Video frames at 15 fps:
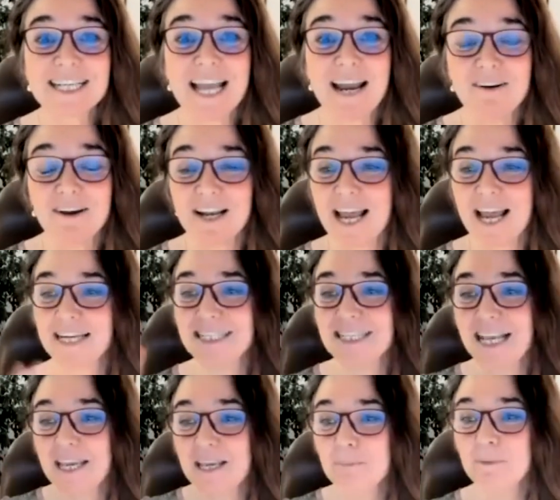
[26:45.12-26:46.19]
Caroline,
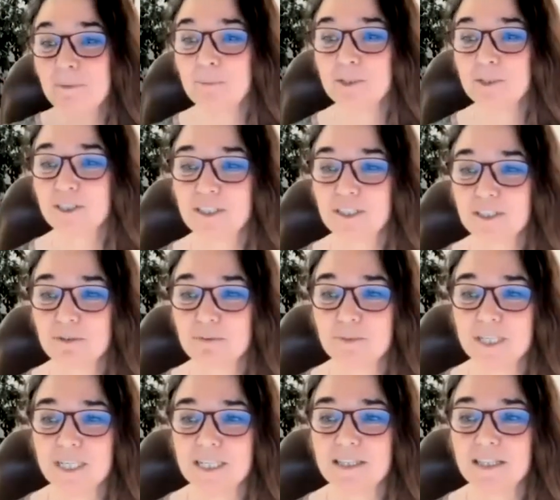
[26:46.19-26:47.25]
take a moment just to
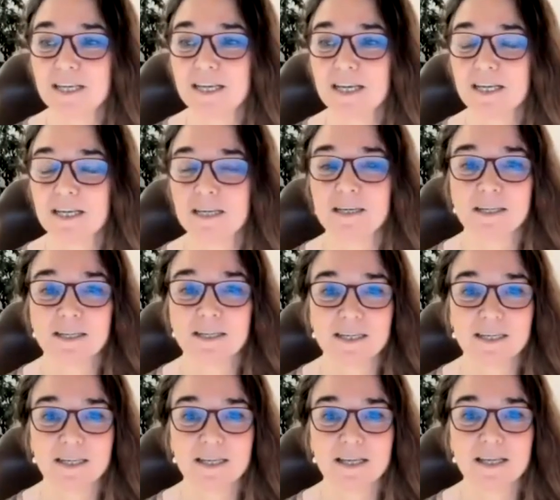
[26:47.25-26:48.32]
read the
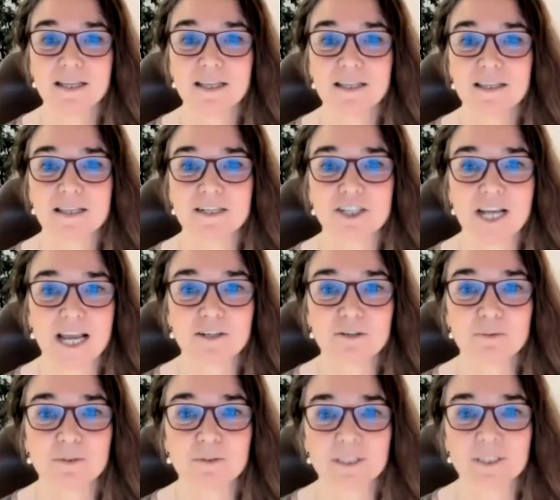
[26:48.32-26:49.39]
chat
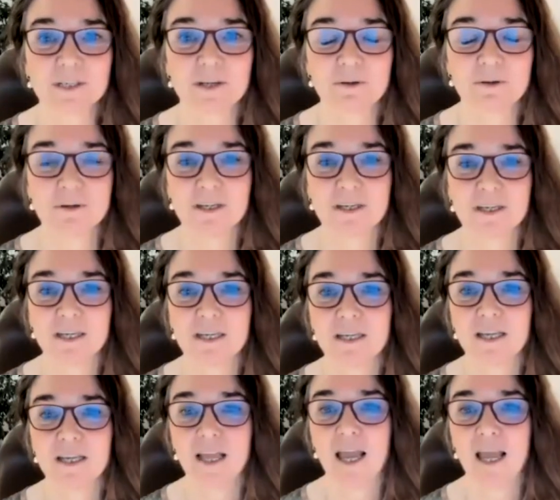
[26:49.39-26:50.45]
also
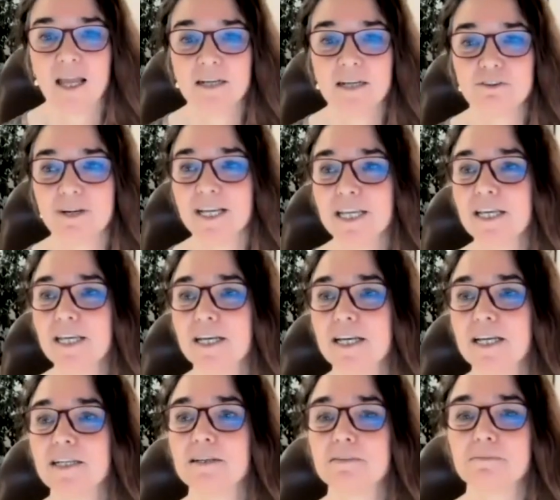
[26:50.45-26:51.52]
and drink it
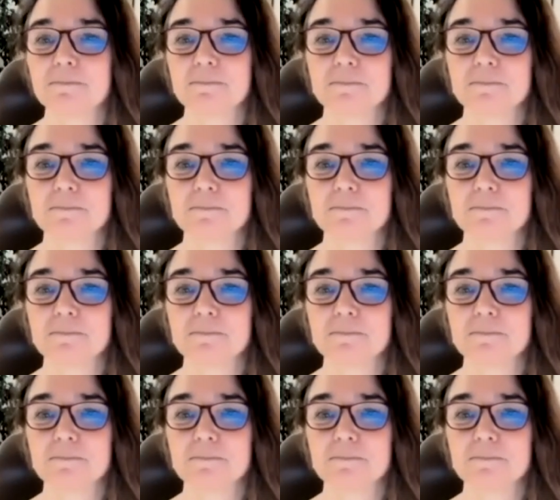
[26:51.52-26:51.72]
in.